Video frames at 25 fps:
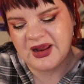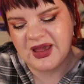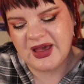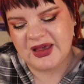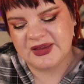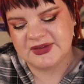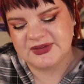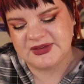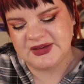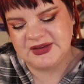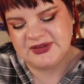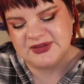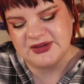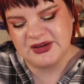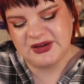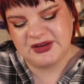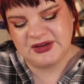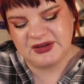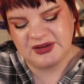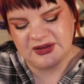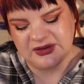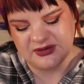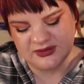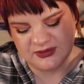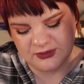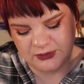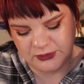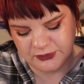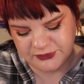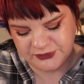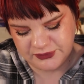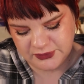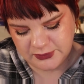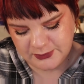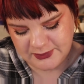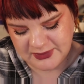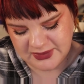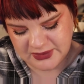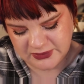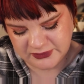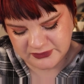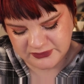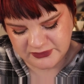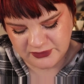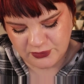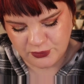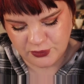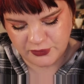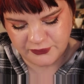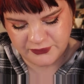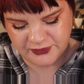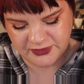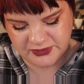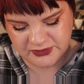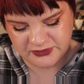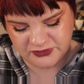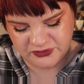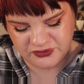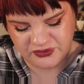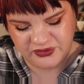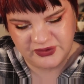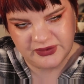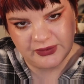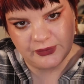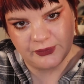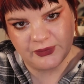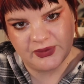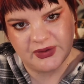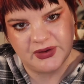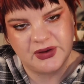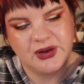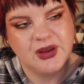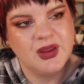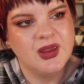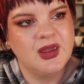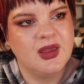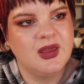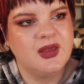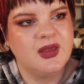has these ideas also about orphan children